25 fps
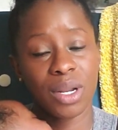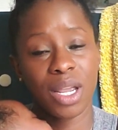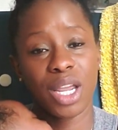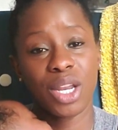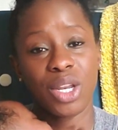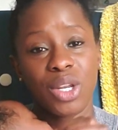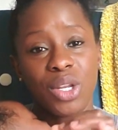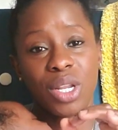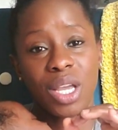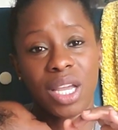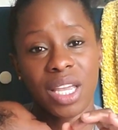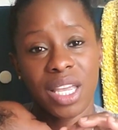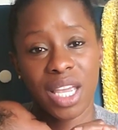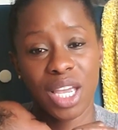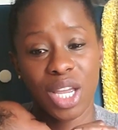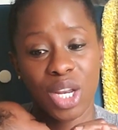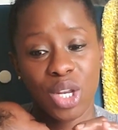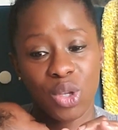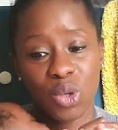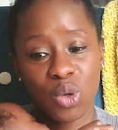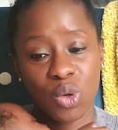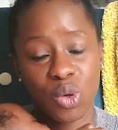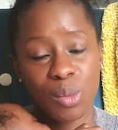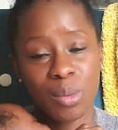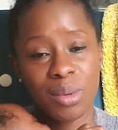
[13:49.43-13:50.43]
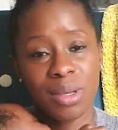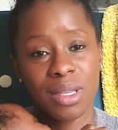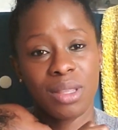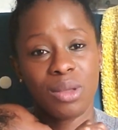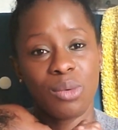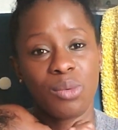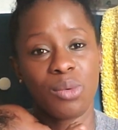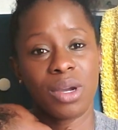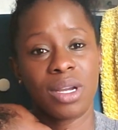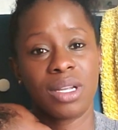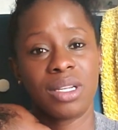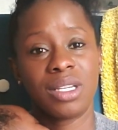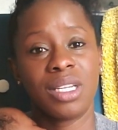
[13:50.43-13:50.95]
And again, you be
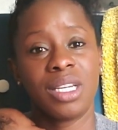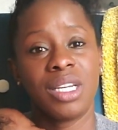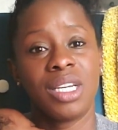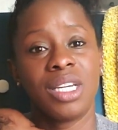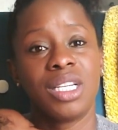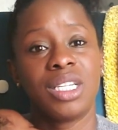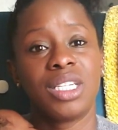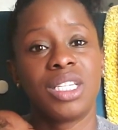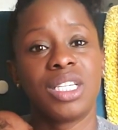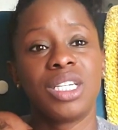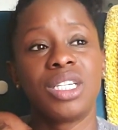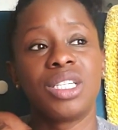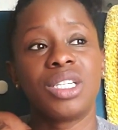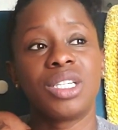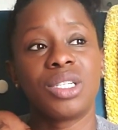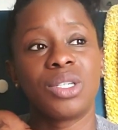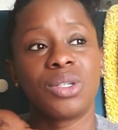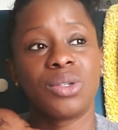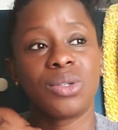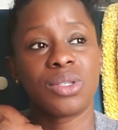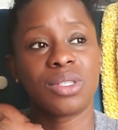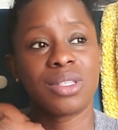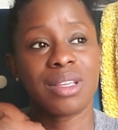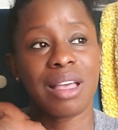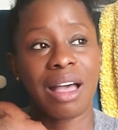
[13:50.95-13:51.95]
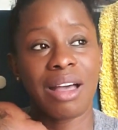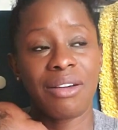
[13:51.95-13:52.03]
the one to introduce.